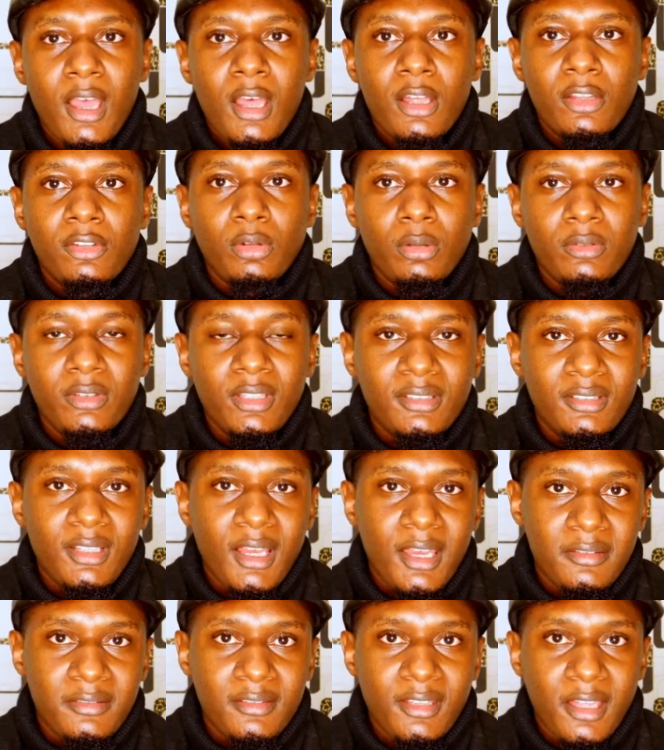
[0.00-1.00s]
So this
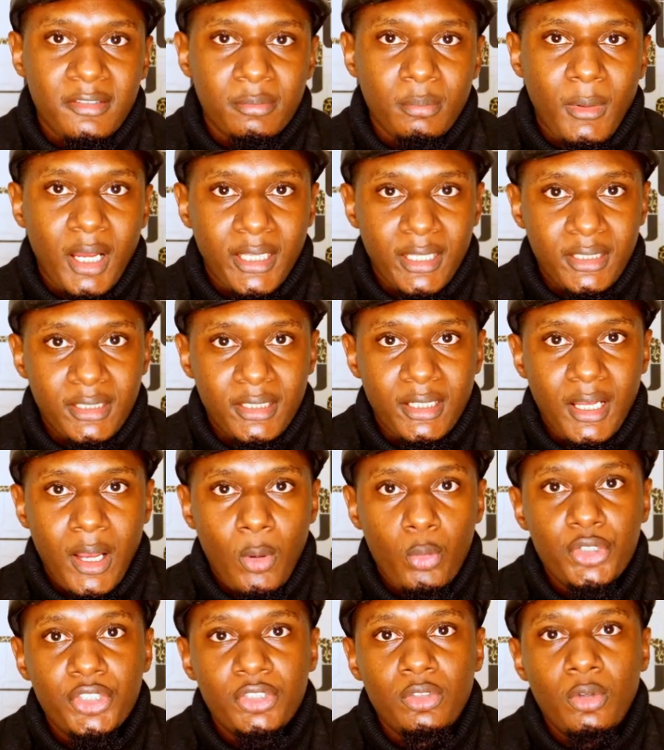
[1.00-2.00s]
guy is just marketing a
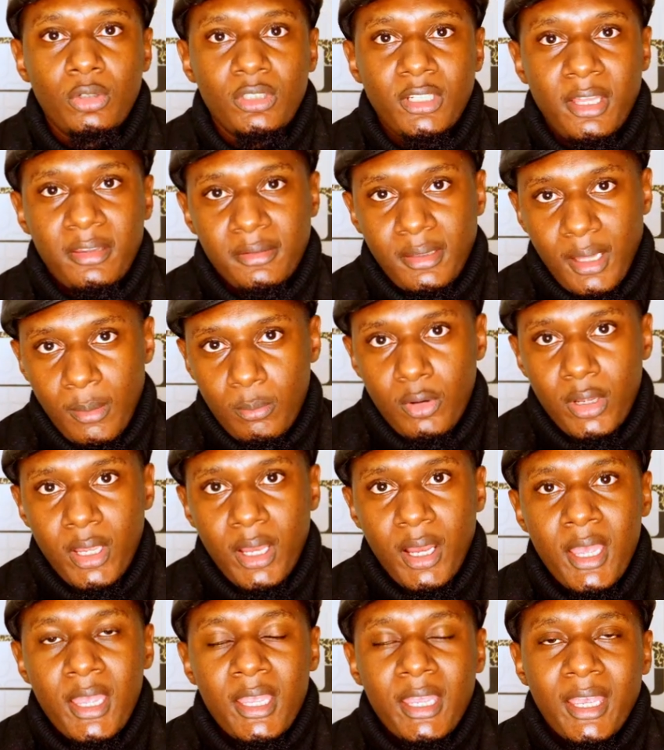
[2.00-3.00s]
witch doctor somewhere,
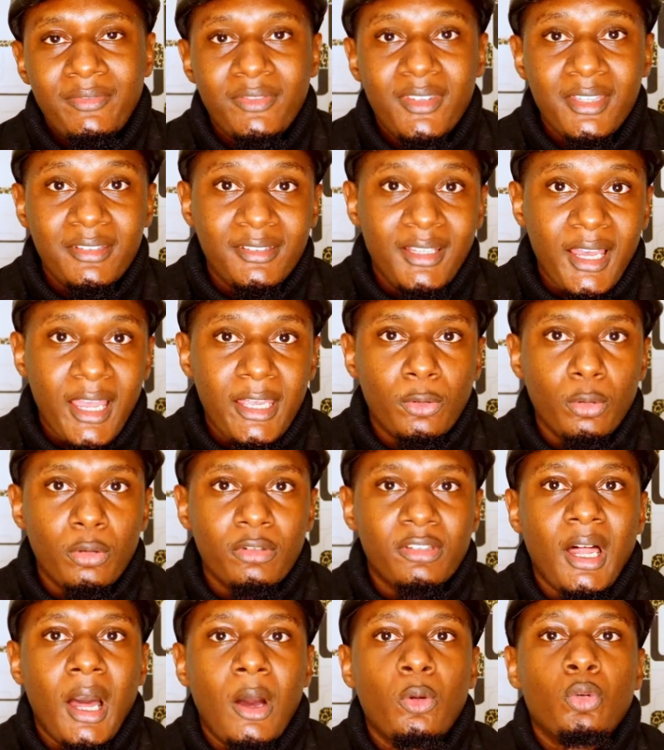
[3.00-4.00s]
and this guy
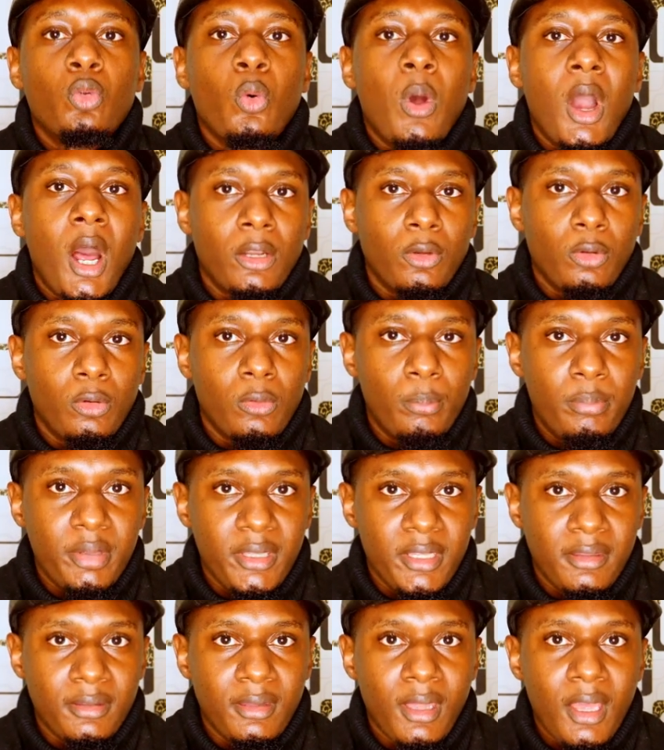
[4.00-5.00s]
knows how to handle
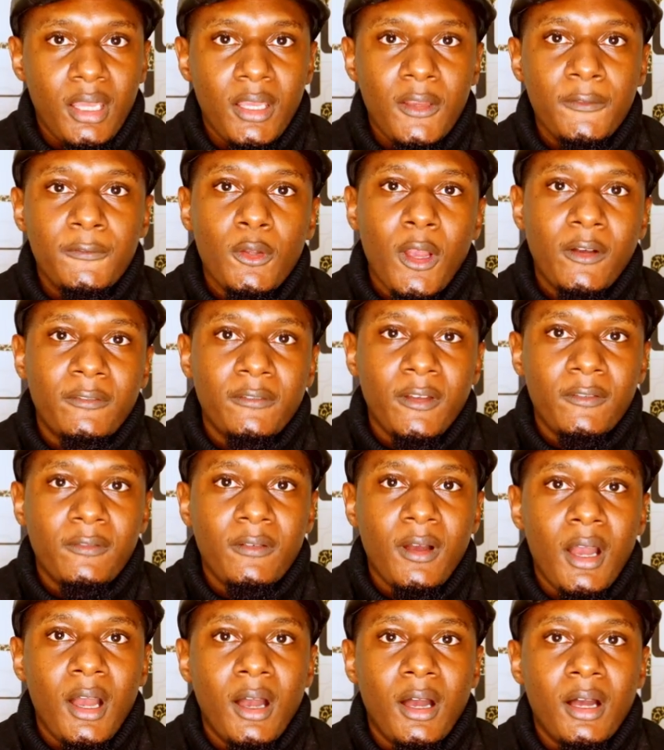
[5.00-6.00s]
bees. If you have
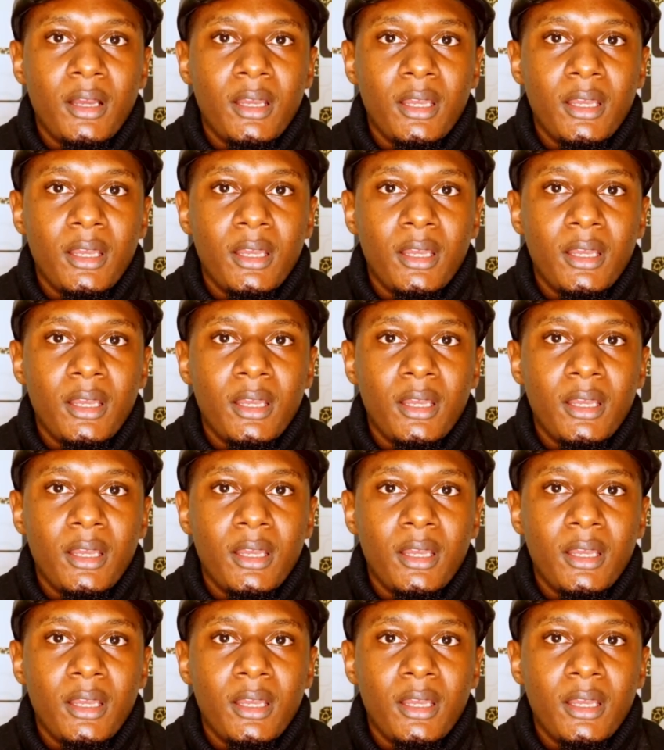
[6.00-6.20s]
ever